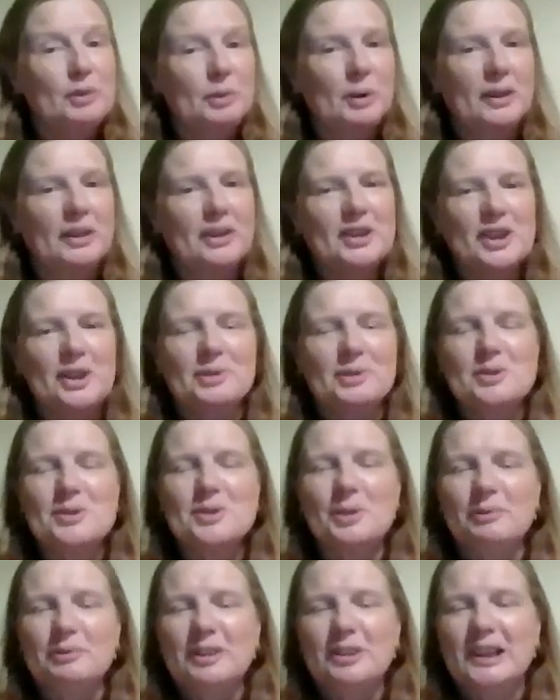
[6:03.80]
if you want the notes,
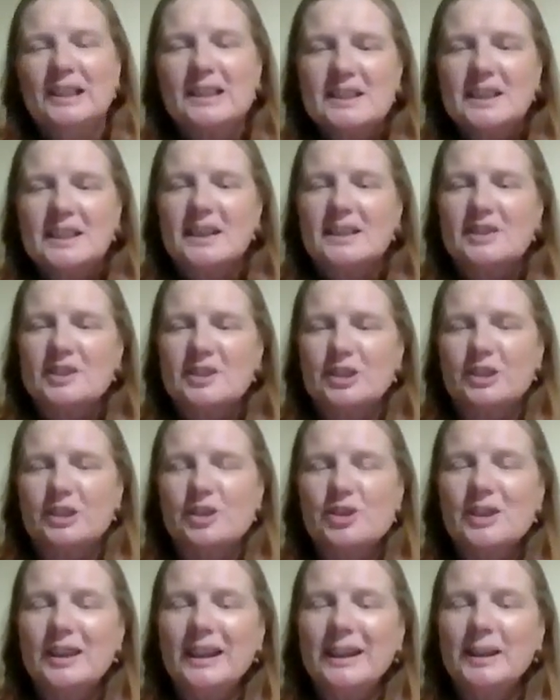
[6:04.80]
don't forget to get in
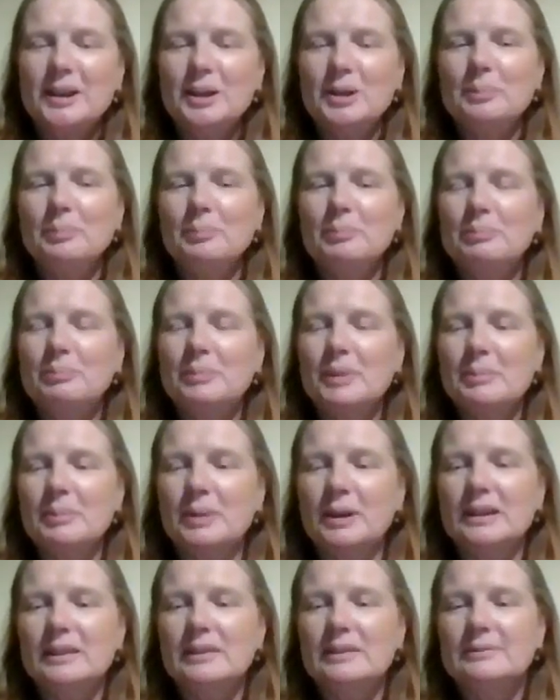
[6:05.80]
touch. Thank you.
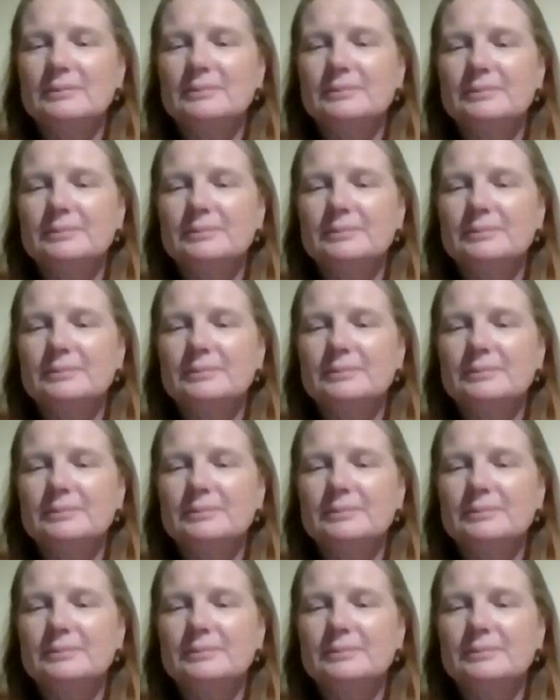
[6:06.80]
Bye-bye.